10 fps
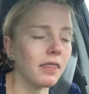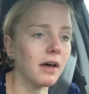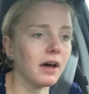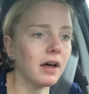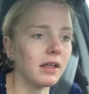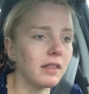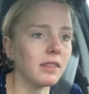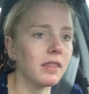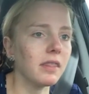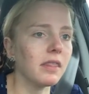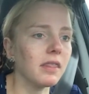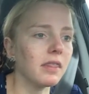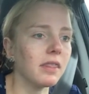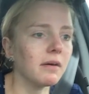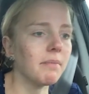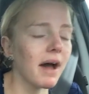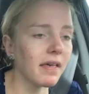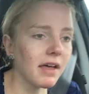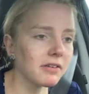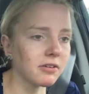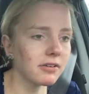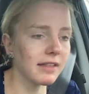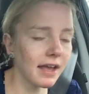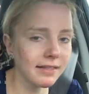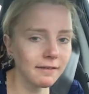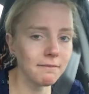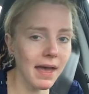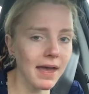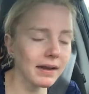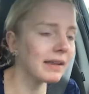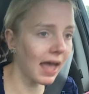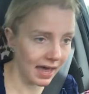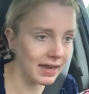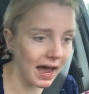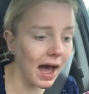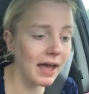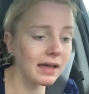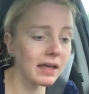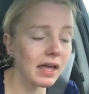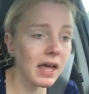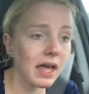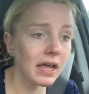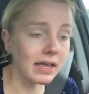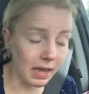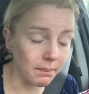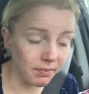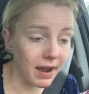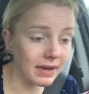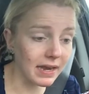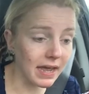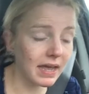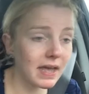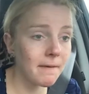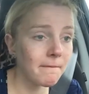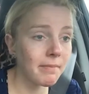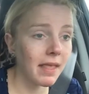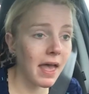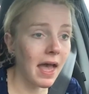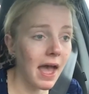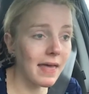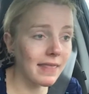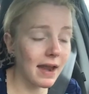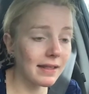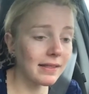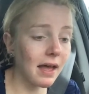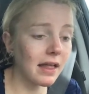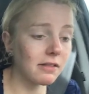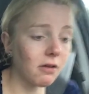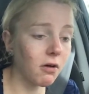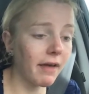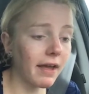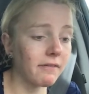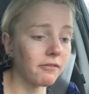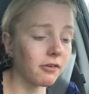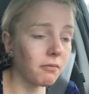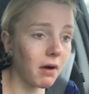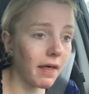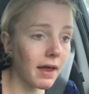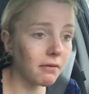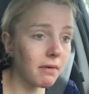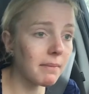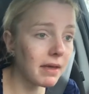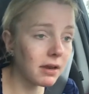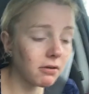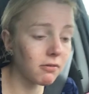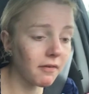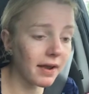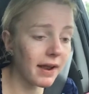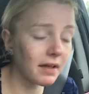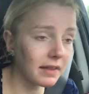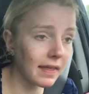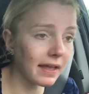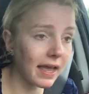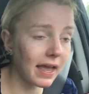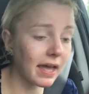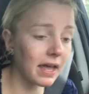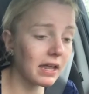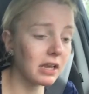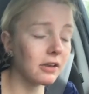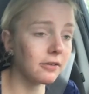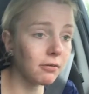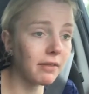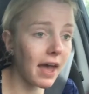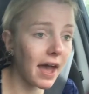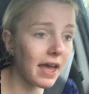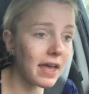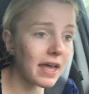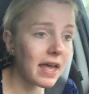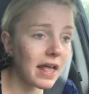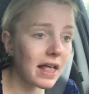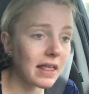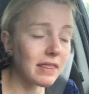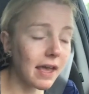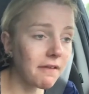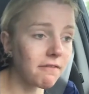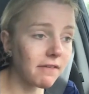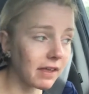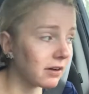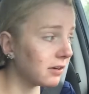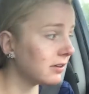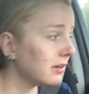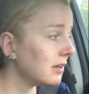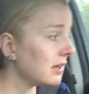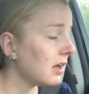the, the biological sex of men cannot get pregnant. And that is, and so like for a lot of women who find out that they can't do that, they feel